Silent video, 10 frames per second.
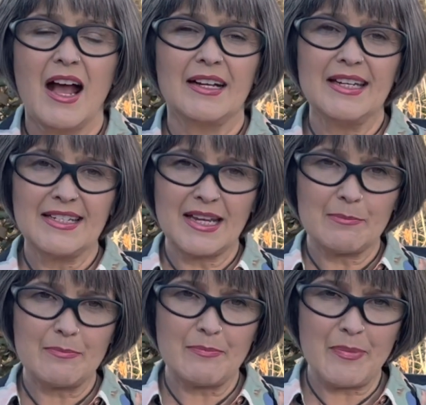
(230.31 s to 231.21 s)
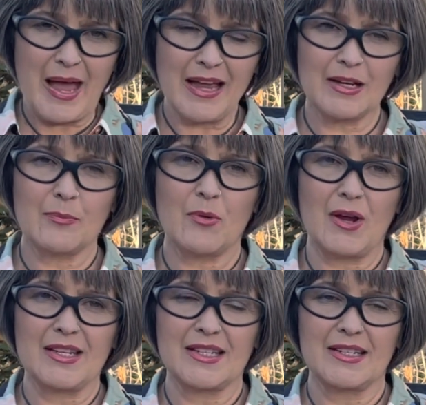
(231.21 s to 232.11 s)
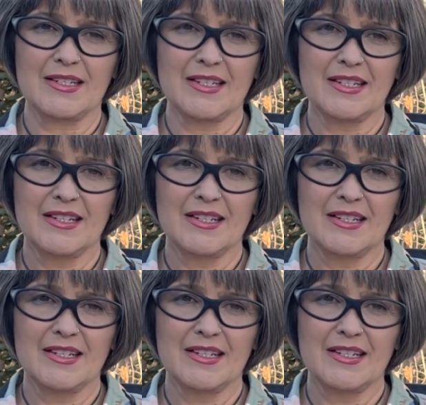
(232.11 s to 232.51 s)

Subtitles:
I need to get back present